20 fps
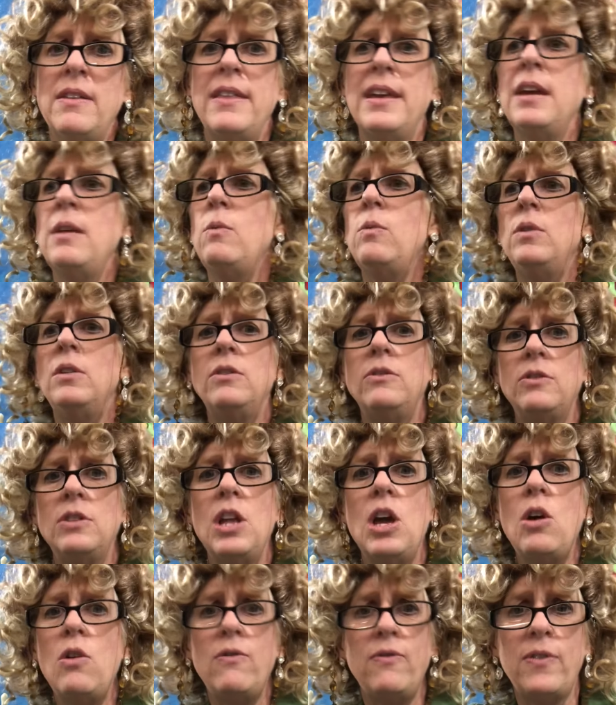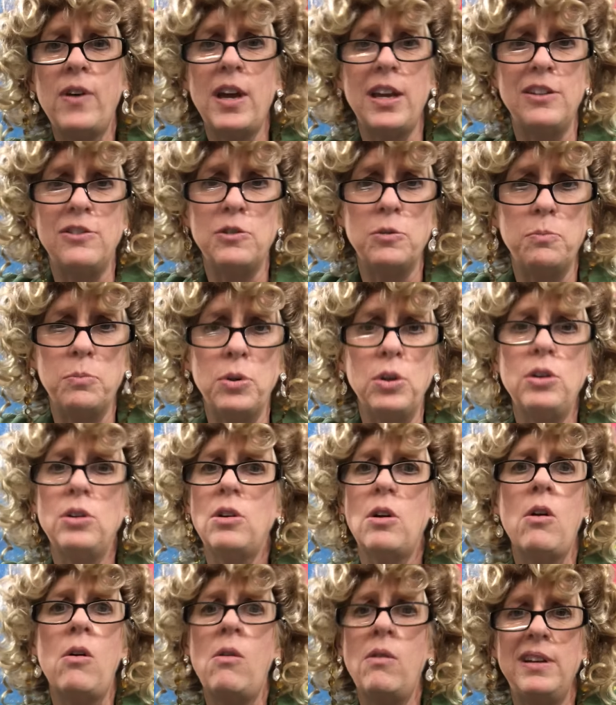there was no Facebook
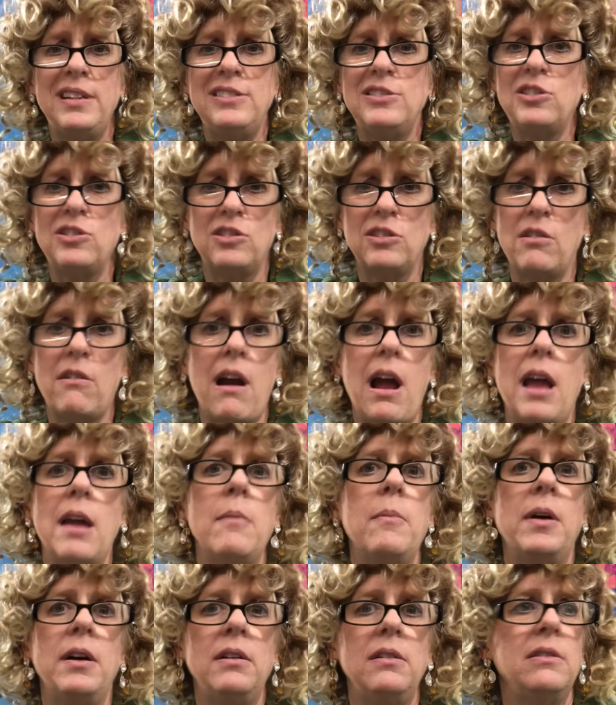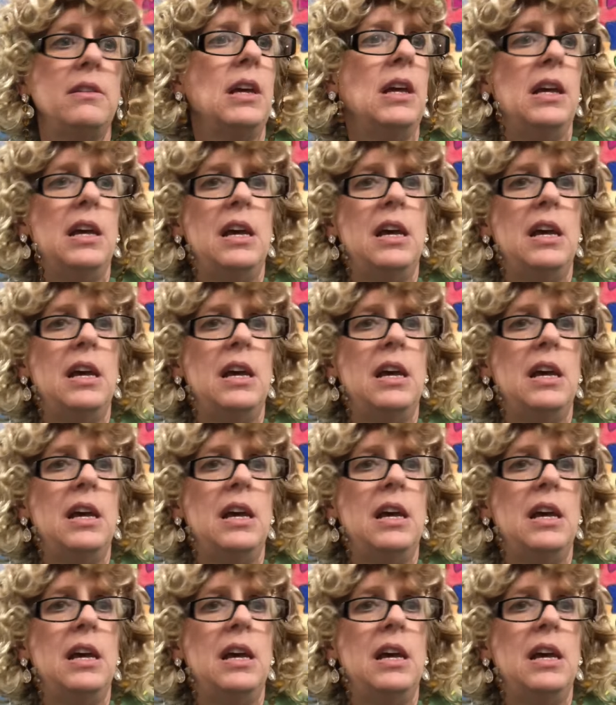or Instagram or